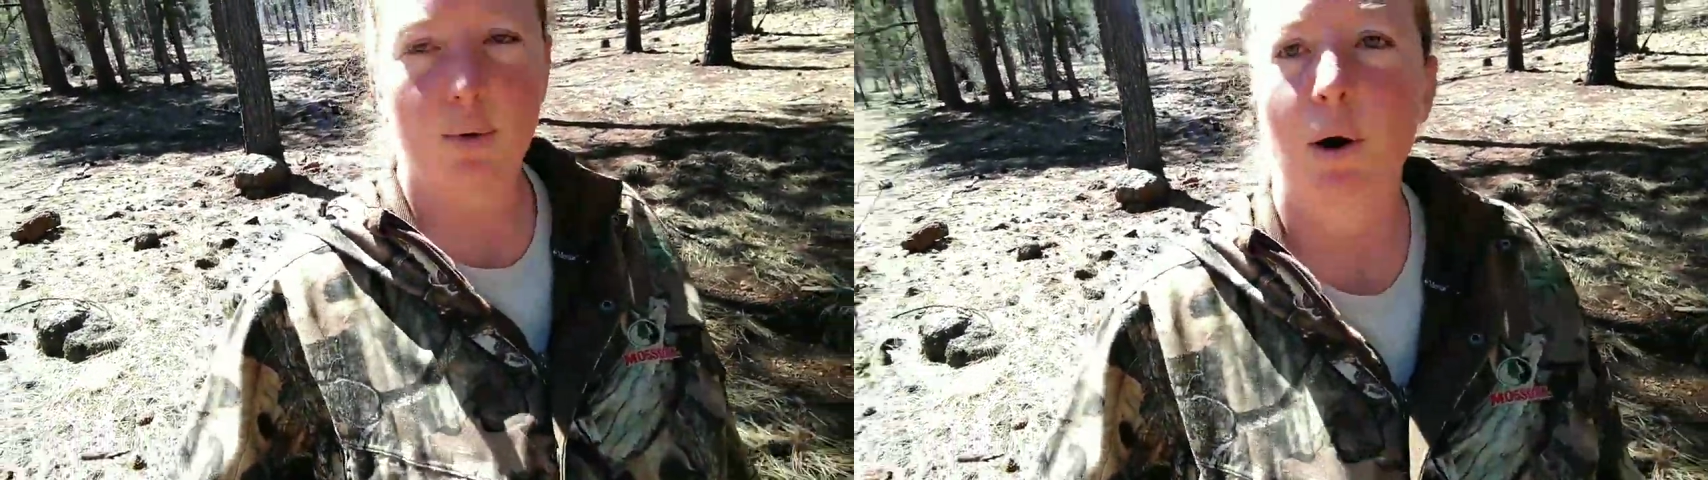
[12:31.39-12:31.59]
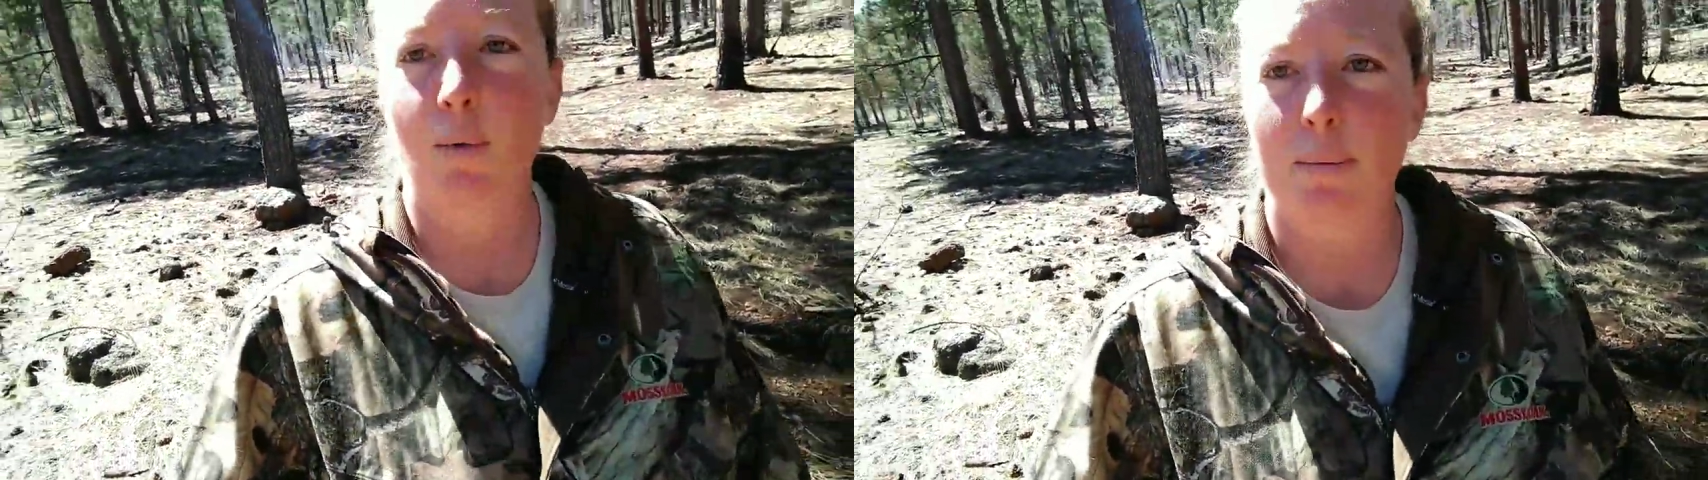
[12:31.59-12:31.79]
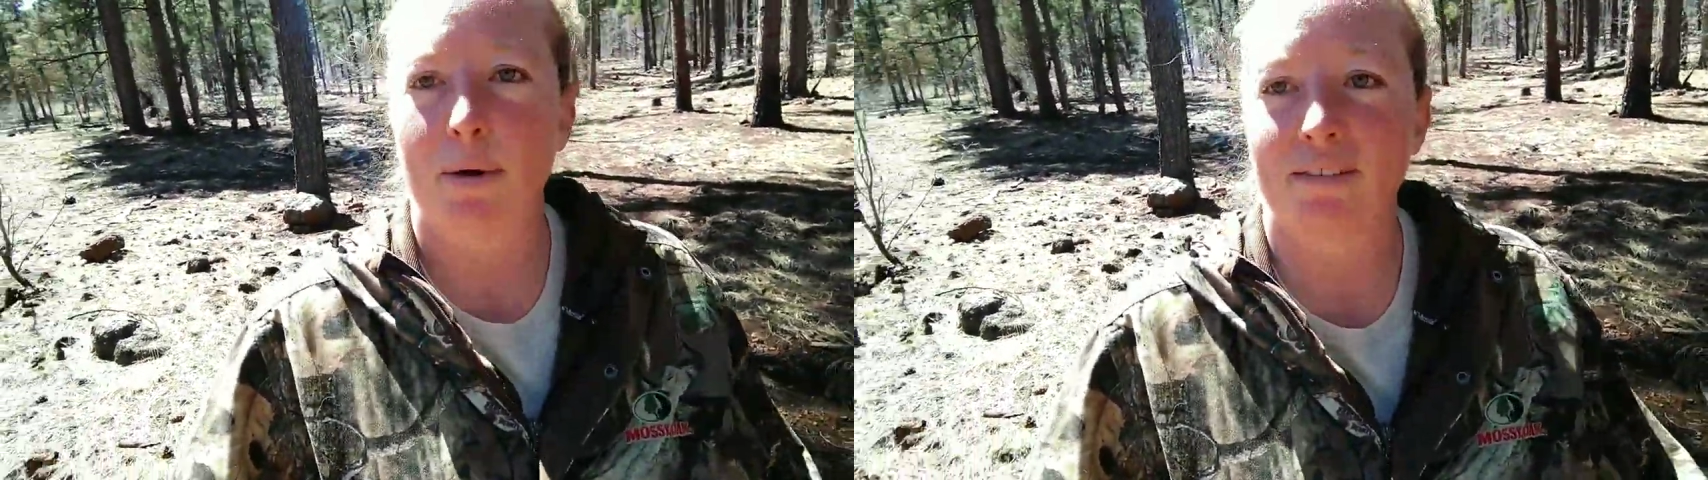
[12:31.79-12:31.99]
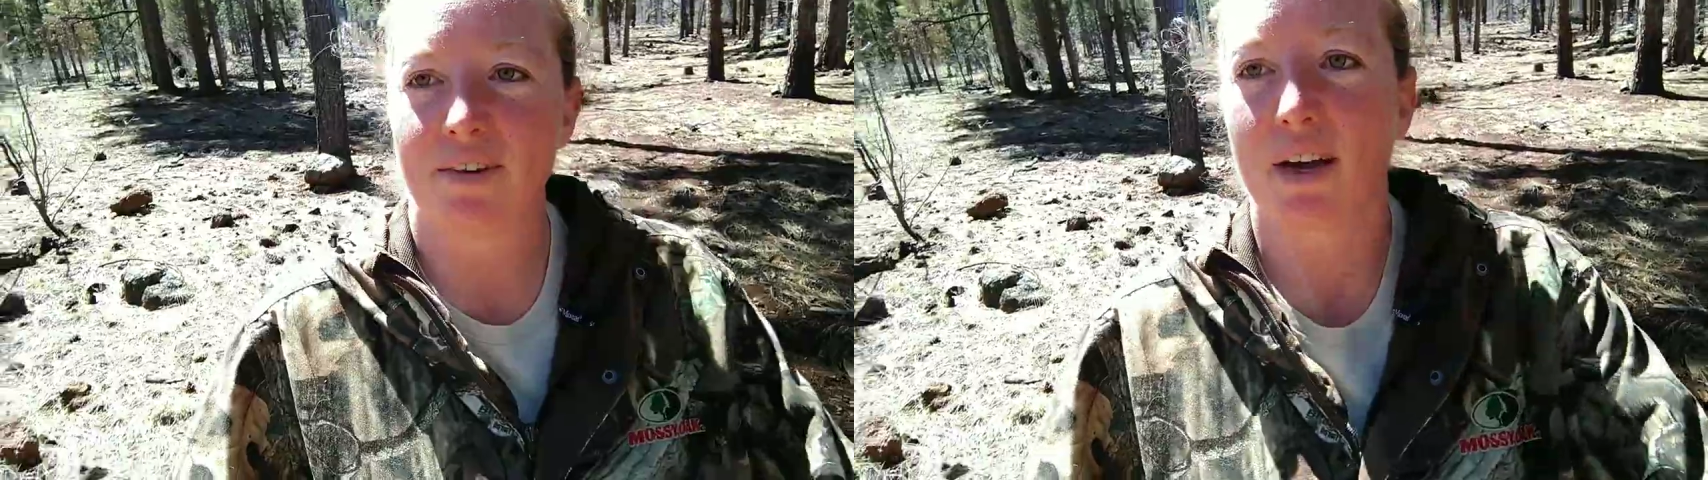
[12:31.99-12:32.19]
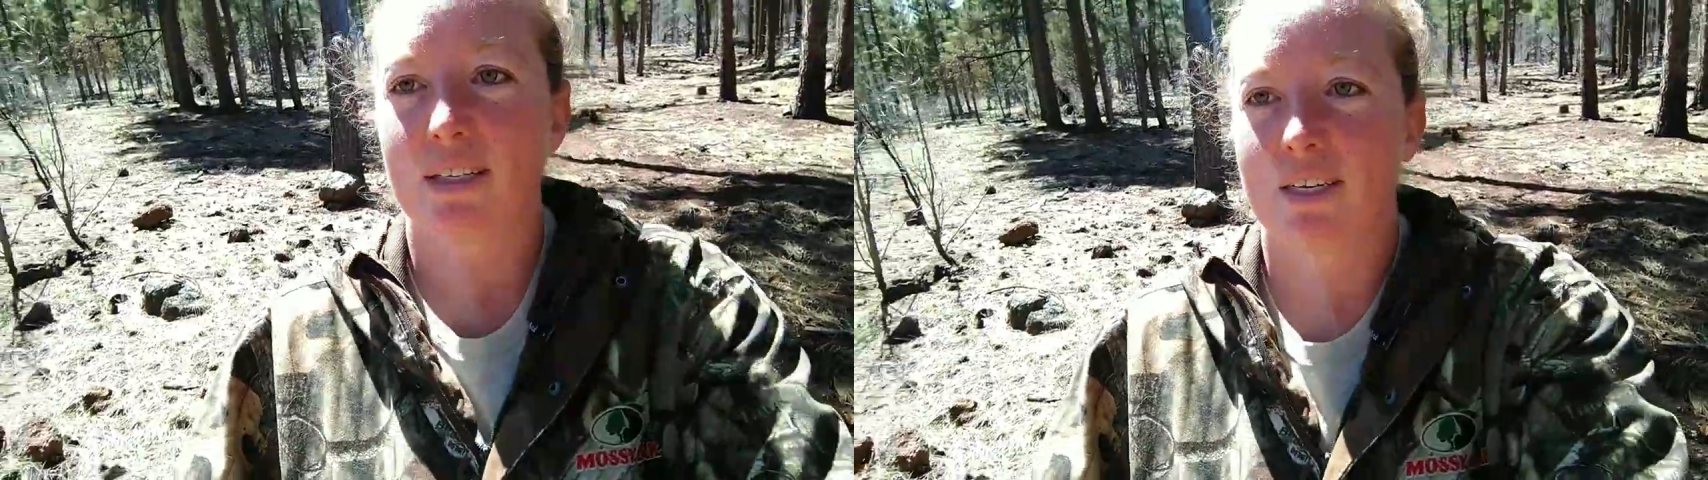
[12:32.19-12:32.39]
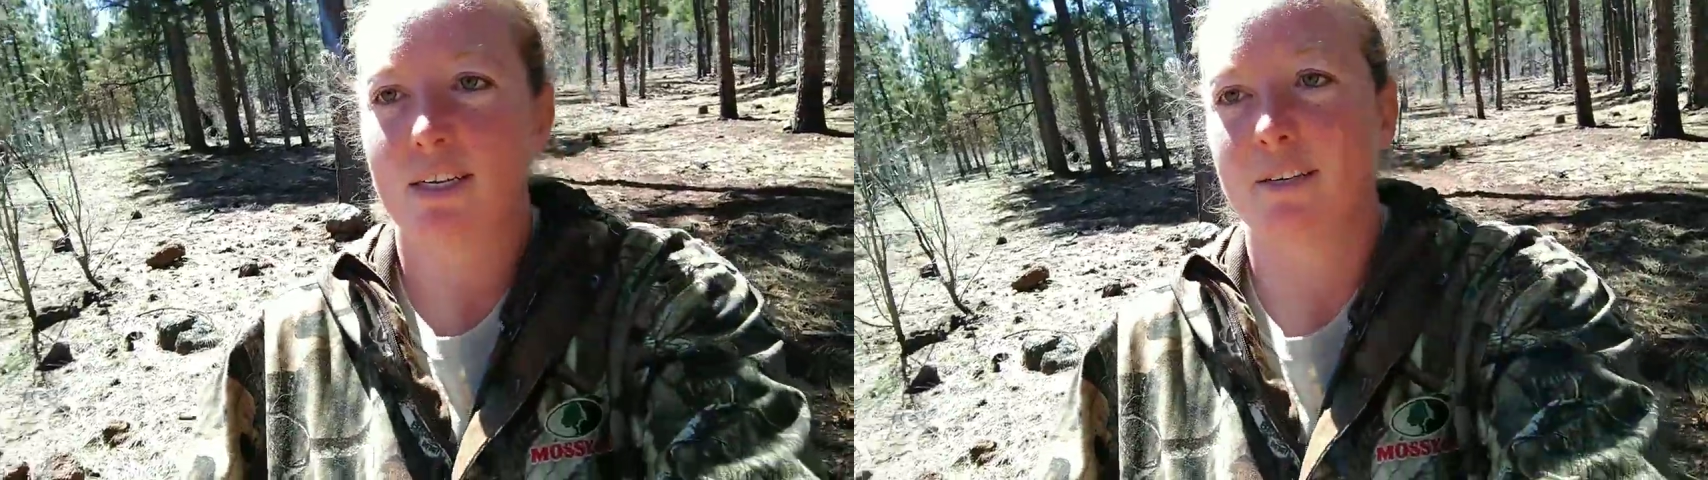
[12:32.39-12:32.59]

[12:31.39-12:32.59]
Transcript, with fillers: what we might find.